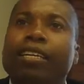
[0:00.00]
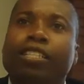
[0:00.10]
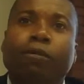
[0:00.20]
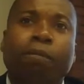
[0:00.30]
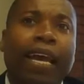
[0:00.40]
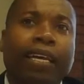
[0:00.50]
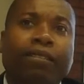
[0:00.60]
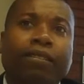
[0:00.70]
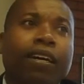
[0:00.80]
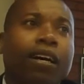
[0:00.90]

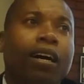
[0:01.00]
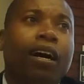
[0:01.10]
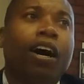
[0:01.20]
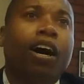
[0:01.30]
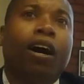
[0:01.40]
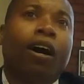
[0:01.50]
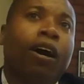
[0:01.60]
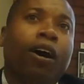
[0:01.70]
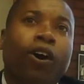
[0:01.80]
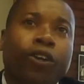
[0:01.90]
spends
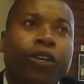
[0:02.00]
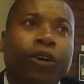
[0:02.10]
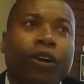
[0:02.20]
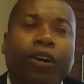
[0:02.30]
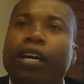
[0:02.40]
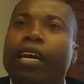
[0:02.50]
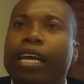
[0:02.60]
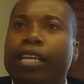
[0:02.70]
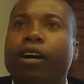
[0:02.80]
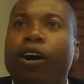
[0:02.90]
a year
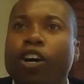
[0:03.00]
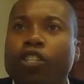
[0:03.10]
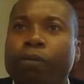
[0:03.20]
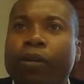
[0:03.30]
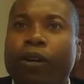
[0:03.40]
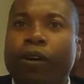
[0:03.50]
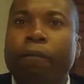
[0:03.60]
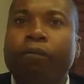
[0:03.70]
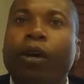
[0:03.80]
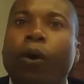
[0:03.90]
in a hospital?
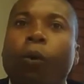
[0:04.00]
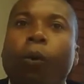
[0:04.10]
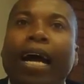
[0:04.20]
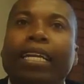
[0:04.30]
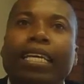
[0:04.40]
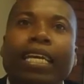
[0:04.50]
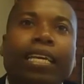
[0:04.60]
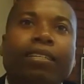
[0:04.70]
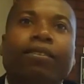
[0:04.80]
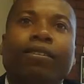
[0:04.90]
What
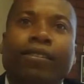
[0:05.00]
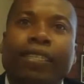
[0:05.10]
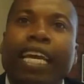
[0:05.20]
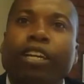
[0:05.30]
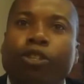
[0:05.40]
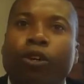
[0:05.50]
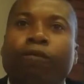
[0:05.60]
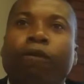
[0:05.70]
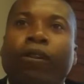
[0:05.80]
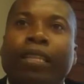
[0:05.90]
is the schedule
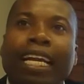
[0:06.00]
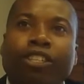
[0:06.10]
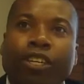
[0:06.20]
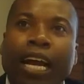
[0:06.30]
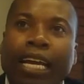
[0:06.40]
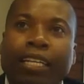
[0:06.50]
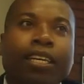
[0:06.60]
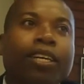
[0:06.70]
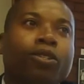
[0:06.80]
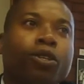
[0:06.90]
for that child
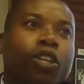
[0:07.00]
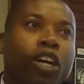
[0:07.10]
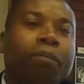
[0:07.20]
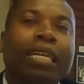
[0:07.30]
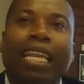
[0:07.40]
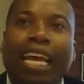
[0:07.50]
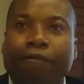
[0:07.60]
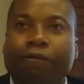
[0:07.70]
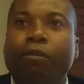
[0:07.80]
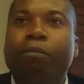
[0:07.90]
to not be
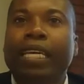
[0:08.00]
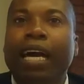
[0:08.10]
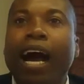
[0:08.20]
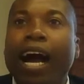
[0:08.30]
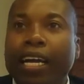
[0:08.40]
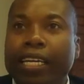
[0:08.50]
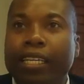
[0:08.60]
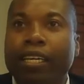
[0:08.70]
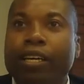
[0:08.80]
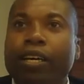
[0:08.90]
left behind
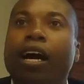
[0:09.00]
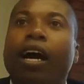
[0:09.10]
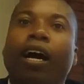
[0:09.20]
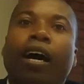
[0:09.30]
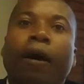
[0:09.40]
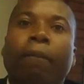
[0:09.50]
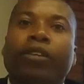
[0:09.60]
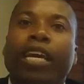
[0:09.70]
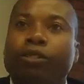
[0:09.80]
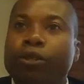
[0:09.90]

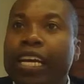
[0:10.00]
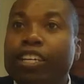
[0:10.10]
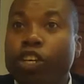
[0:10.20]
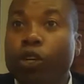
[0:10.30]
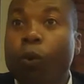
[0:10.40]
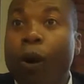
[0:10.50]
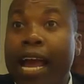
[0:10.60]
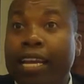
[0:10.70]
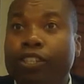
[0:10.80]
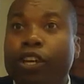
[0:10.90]

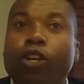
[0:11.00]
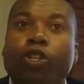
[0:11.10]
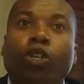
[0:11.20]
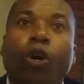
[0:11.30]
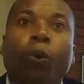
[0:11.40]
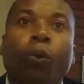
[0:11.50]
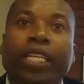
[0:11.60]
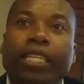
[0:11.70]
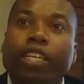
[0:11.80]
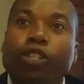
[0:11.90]
education-wise? So we
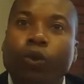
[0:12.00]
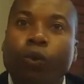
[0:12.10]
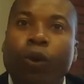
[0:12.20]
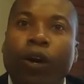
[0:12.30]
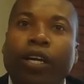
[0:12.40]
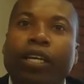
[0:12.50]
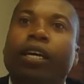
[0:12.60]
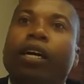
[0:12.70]
need to work,